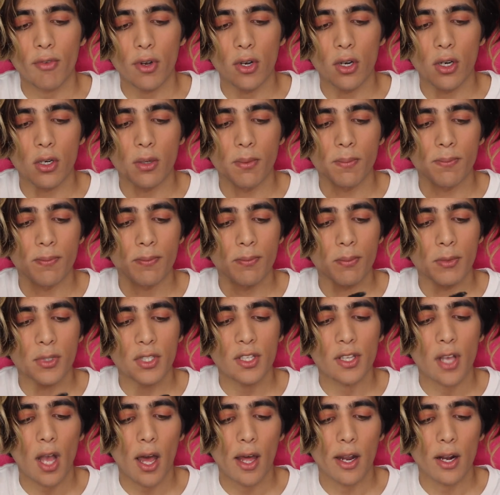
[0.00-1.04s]
of
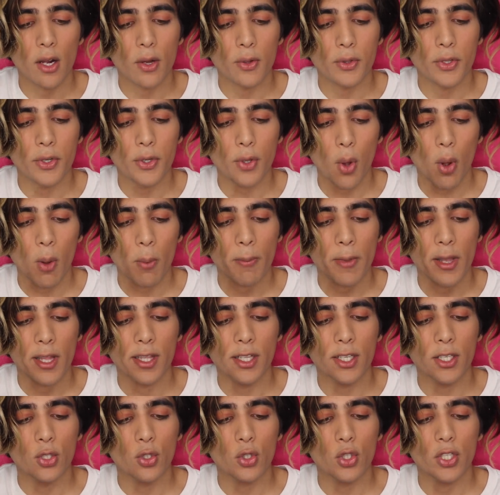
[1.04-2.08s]
mascara on the top,
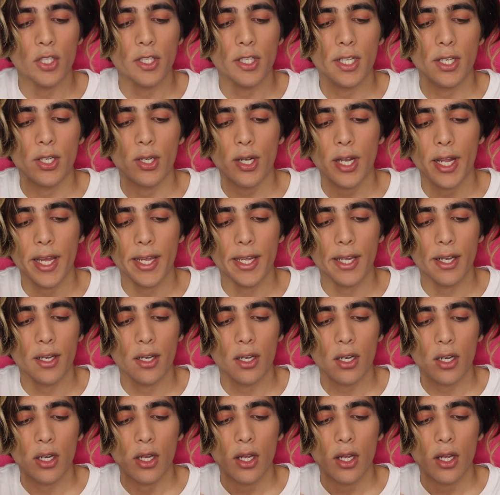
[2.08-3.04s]
and then you just need to like